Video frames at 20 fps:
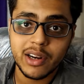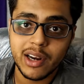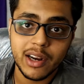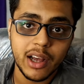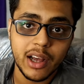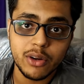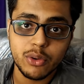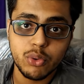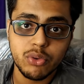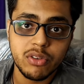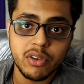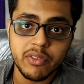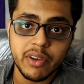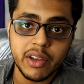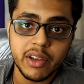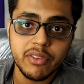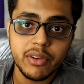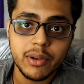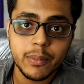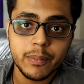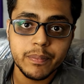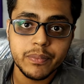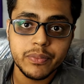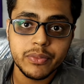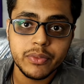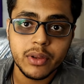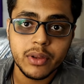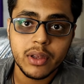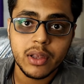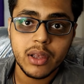for Ten Hag to survive.
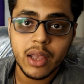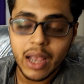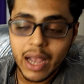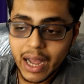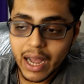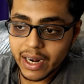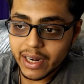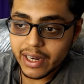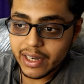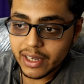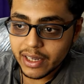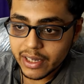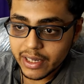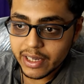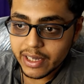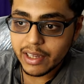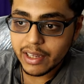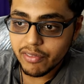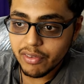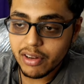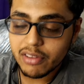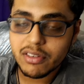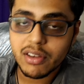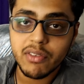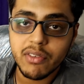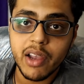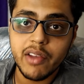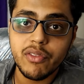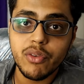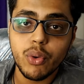And he will
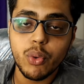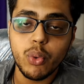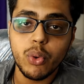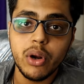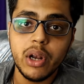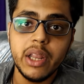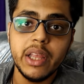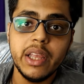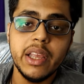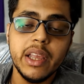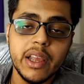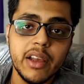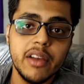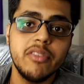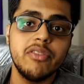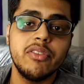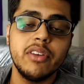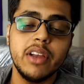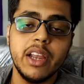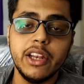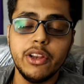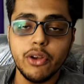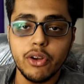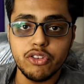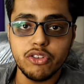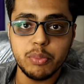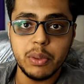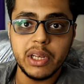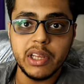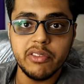survive only if
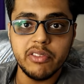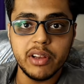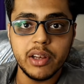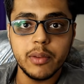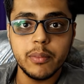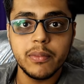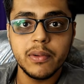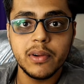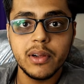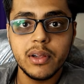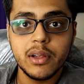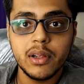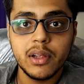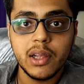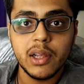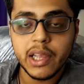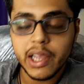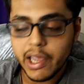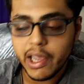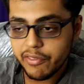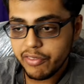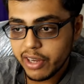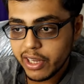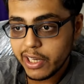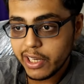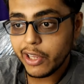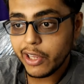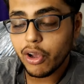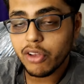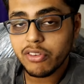Ineos believe in him. If
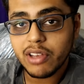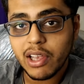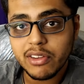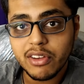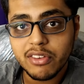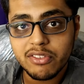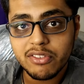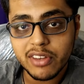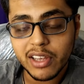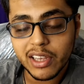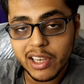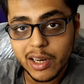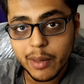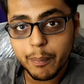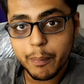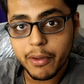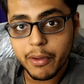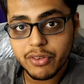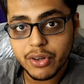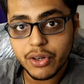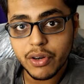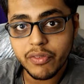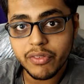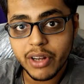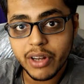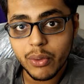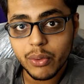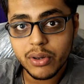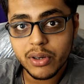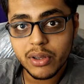Ineos has a single percent
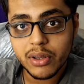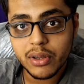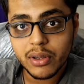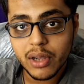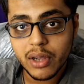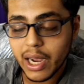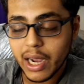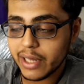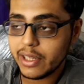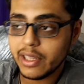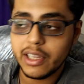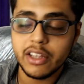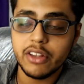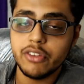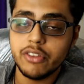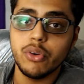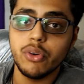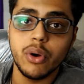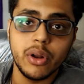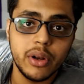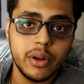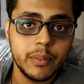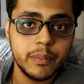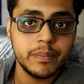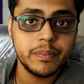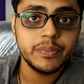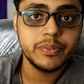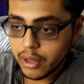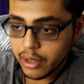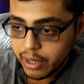of doubt, I think he's gone.
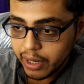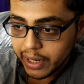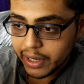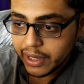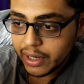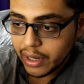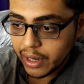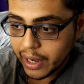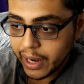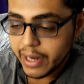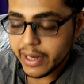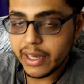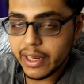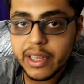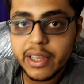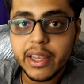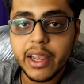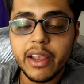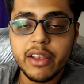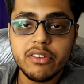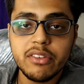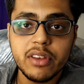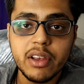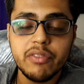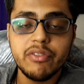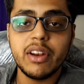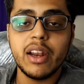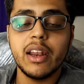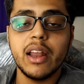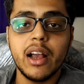In any case,
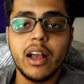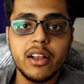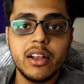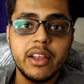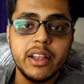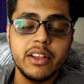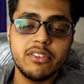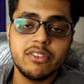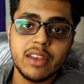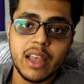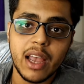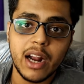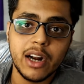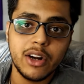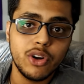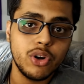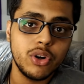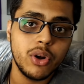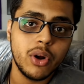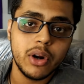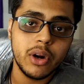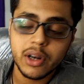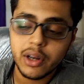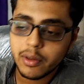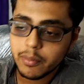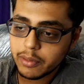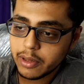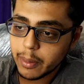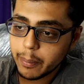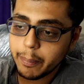if Ten Hag gets sacked or not,
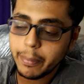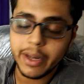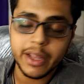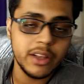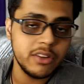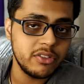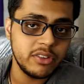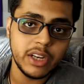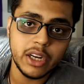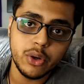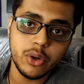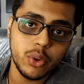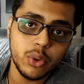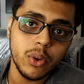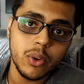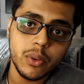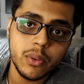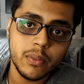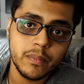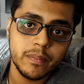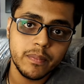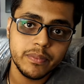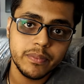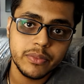the players need to go.